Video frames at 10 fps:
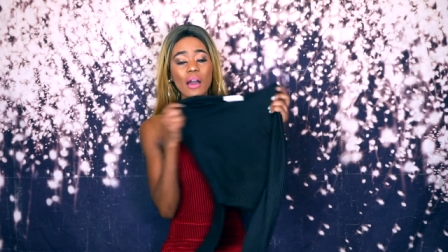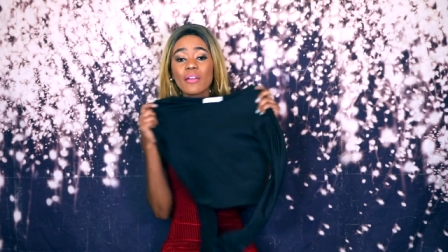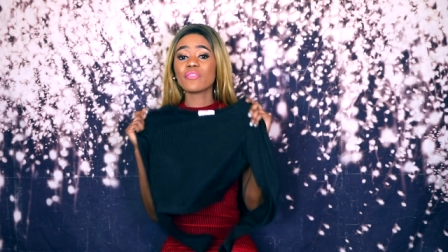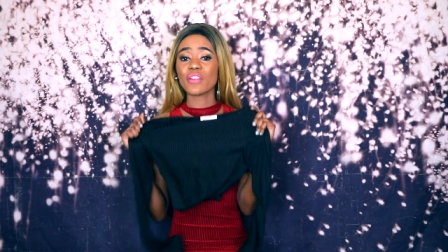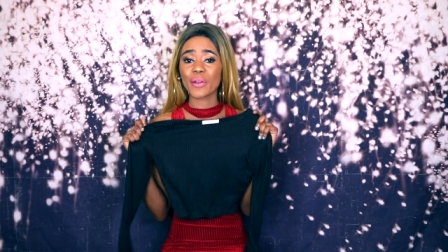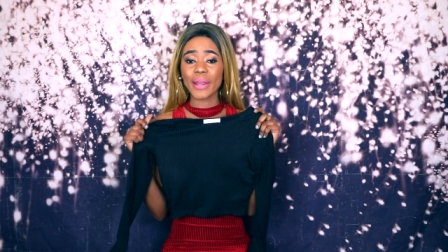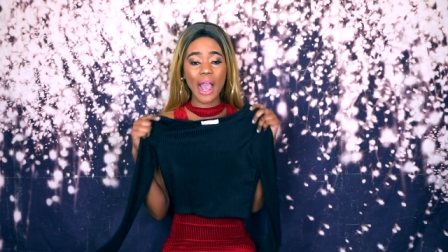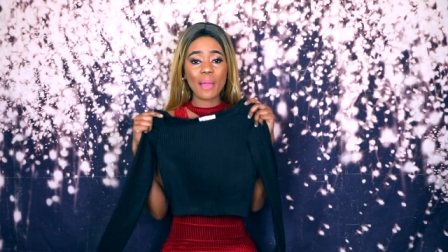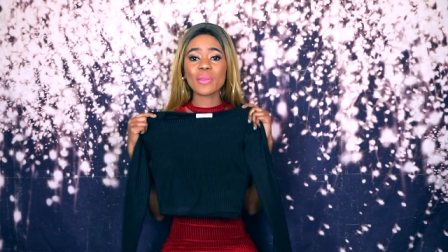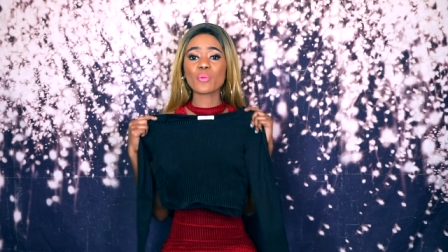Very,
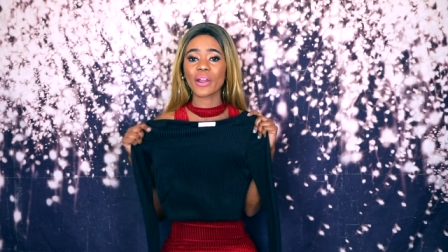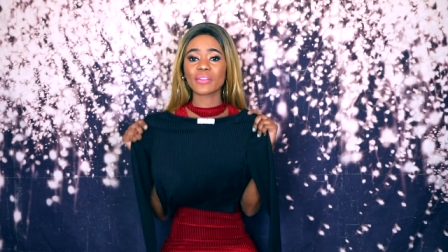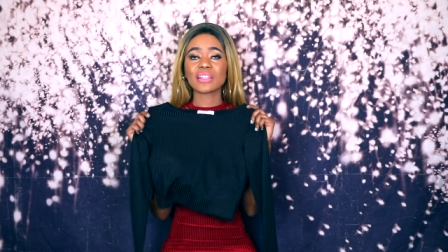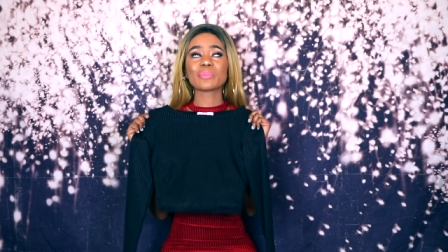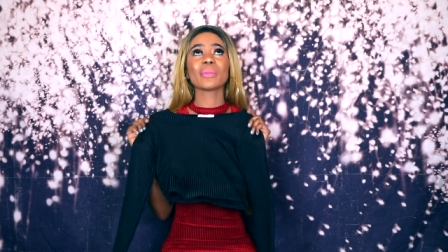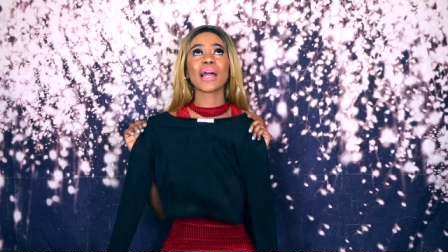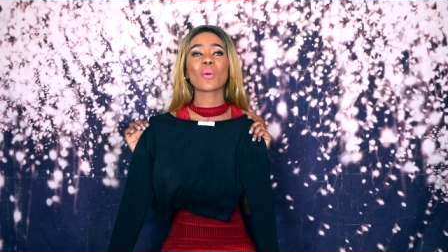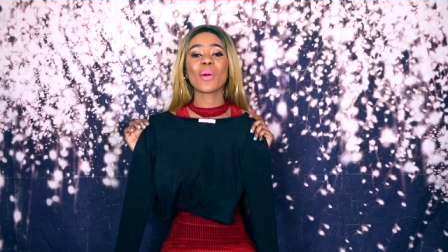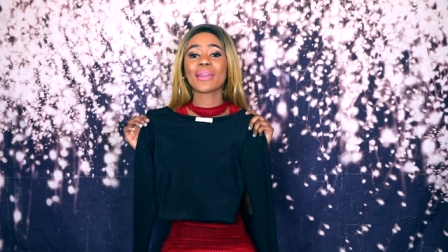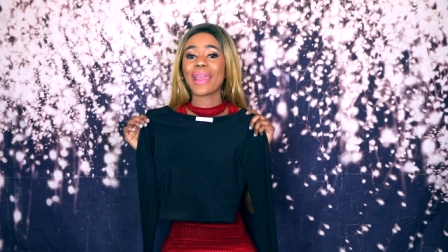I've been wearing this black
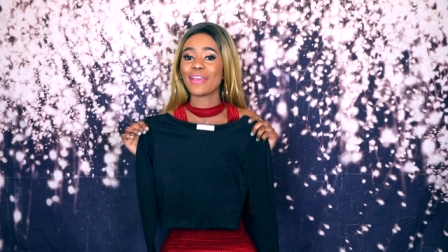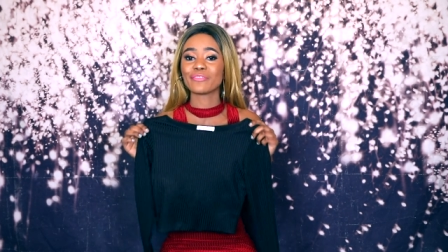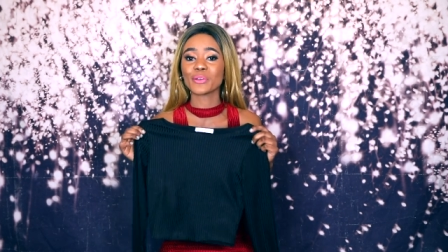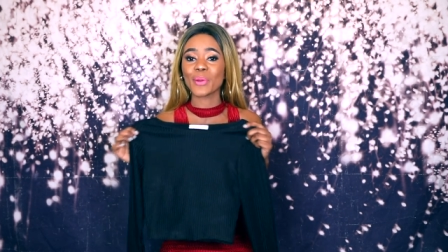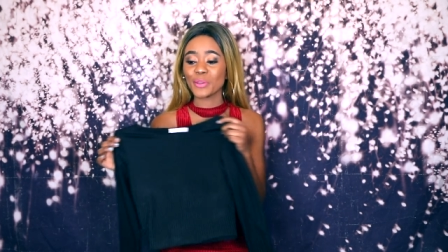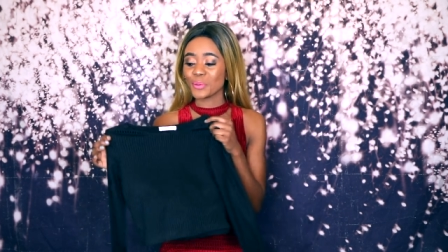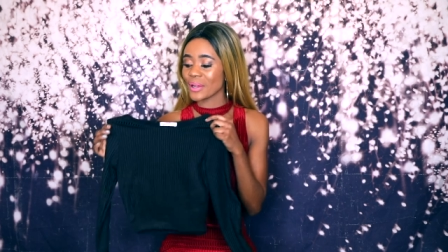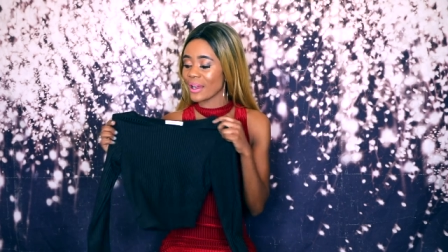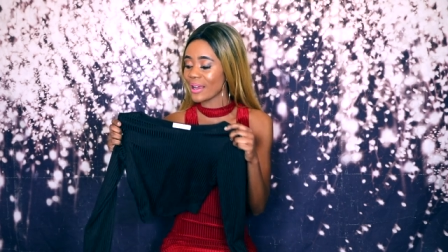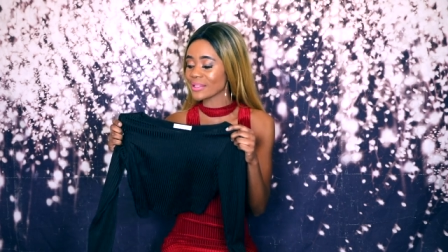one everywhere, you
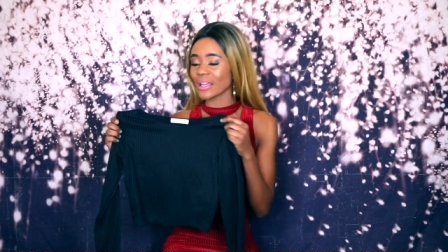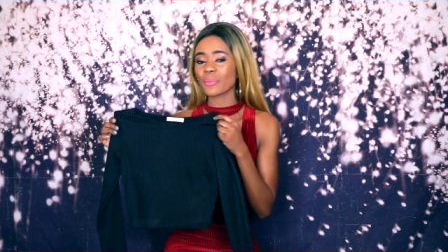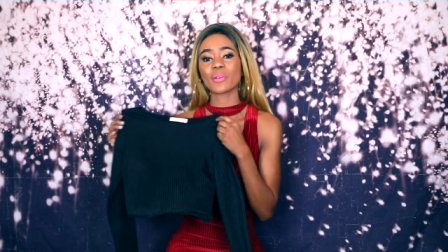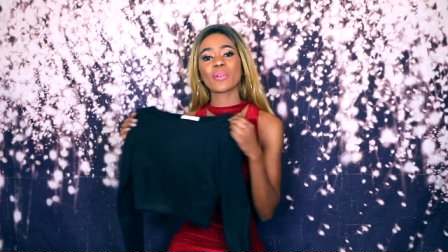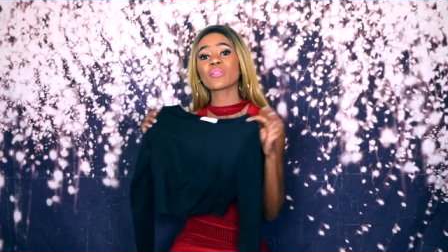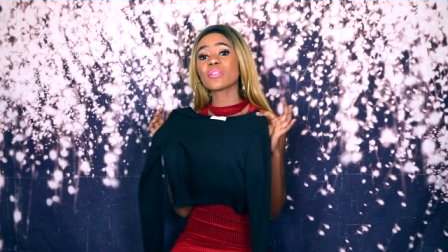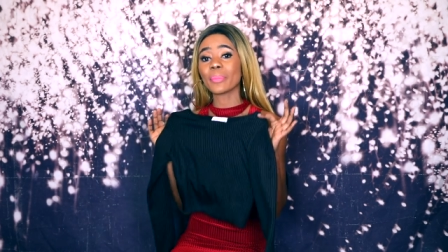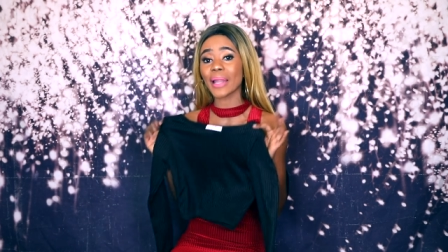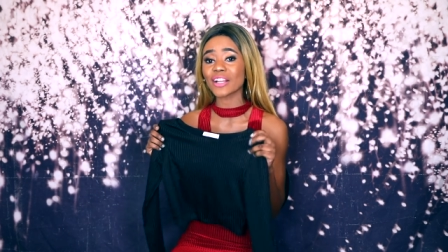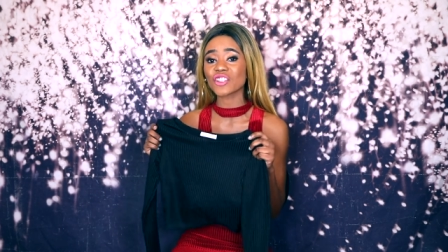guys. Like I've been wearing the
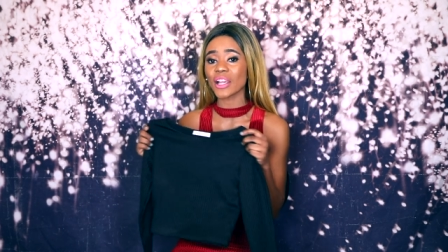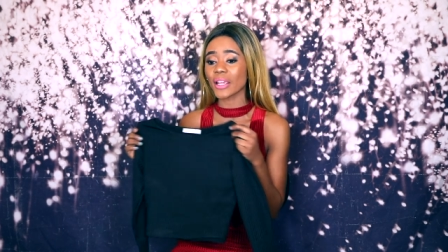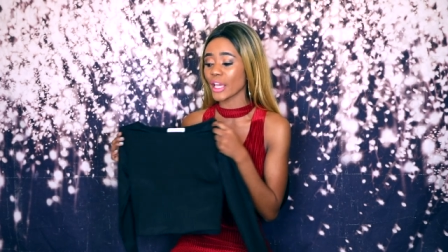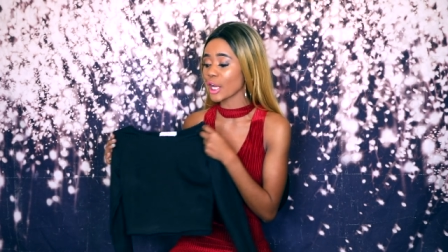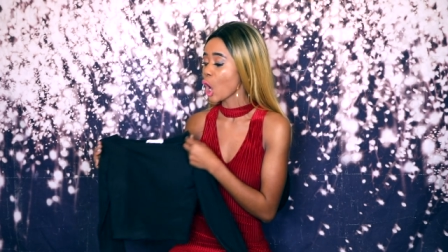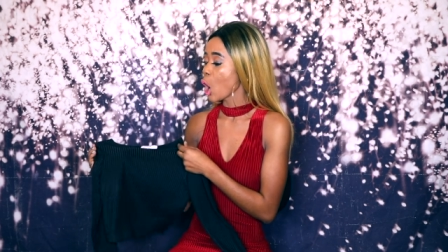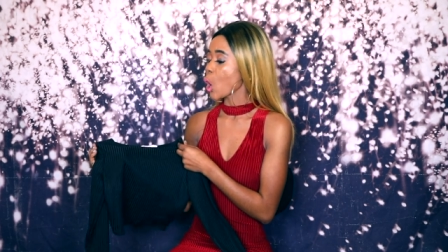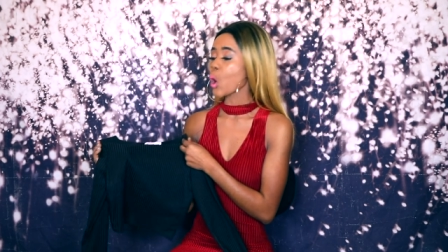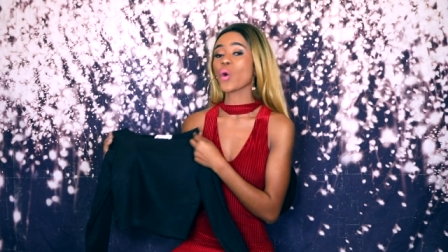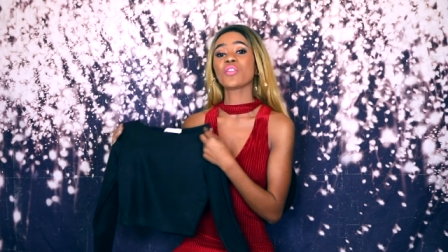black jacket
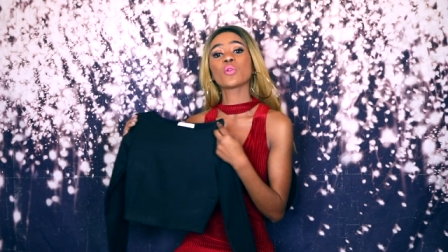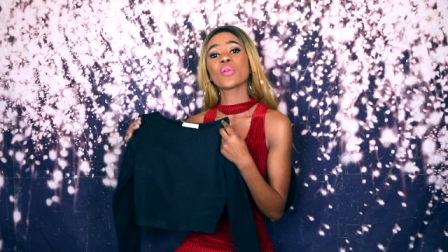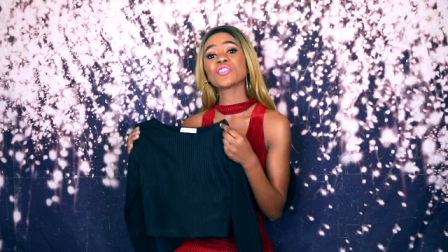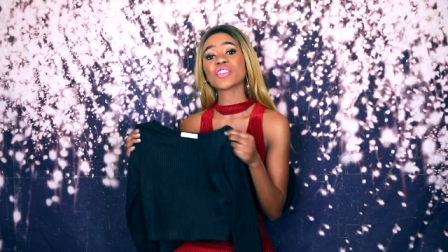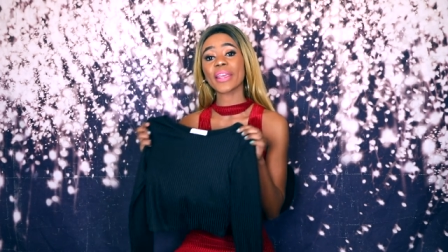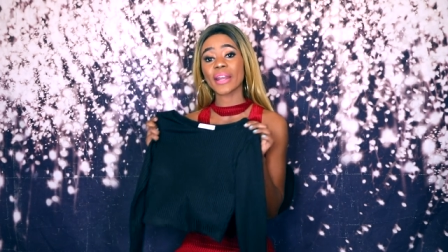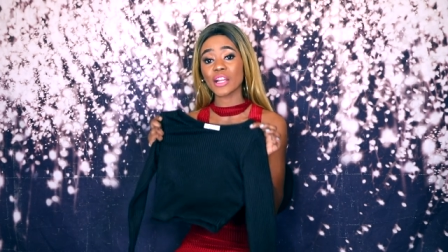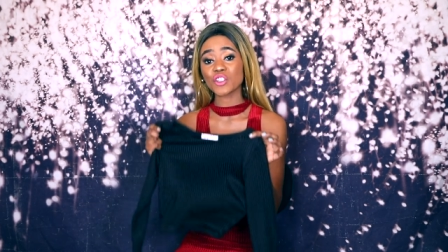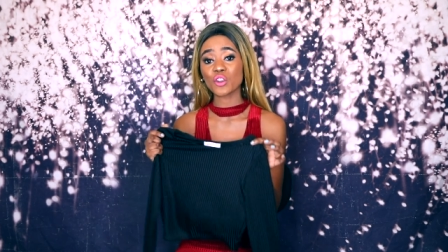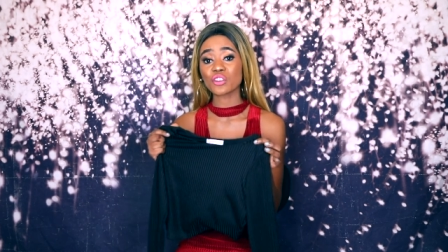or the green jacket I
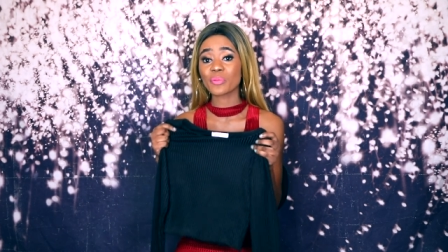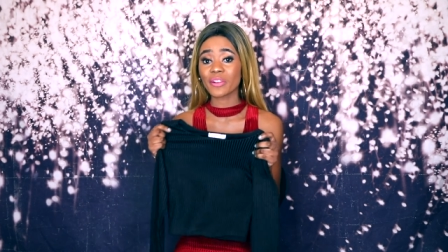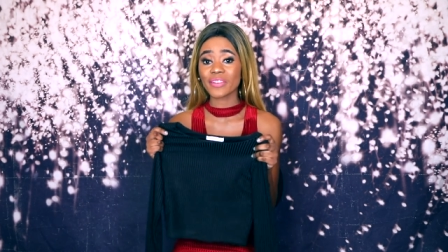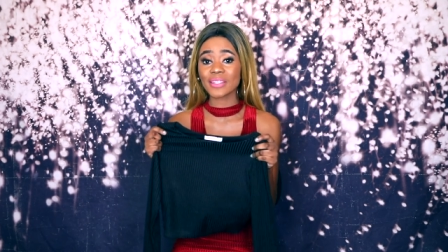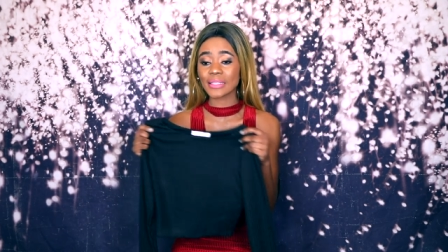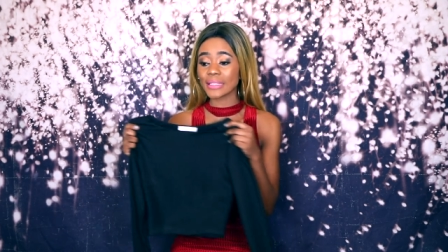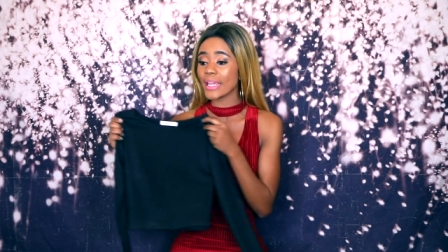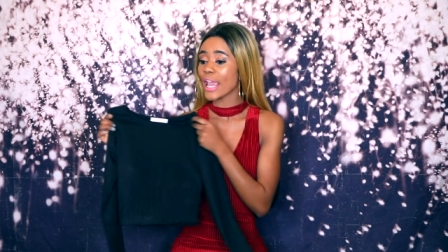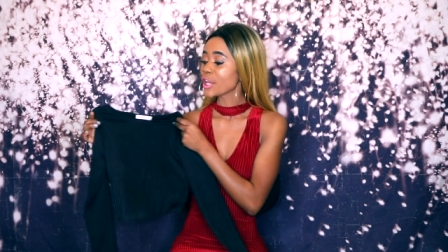showed you previously.